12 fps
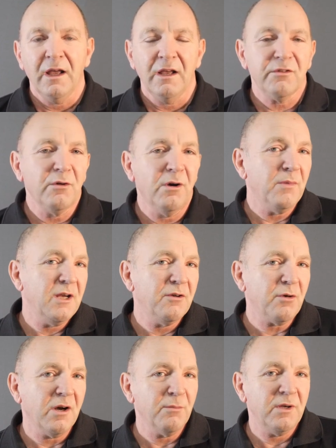it's me
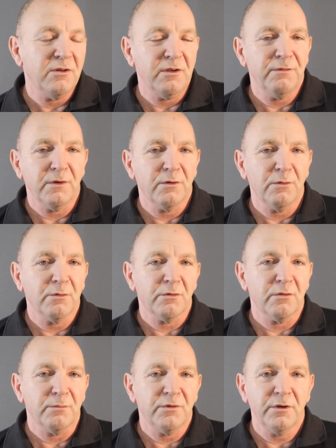trying to be difficult
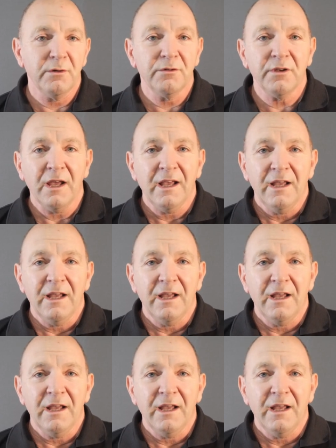or obtuse,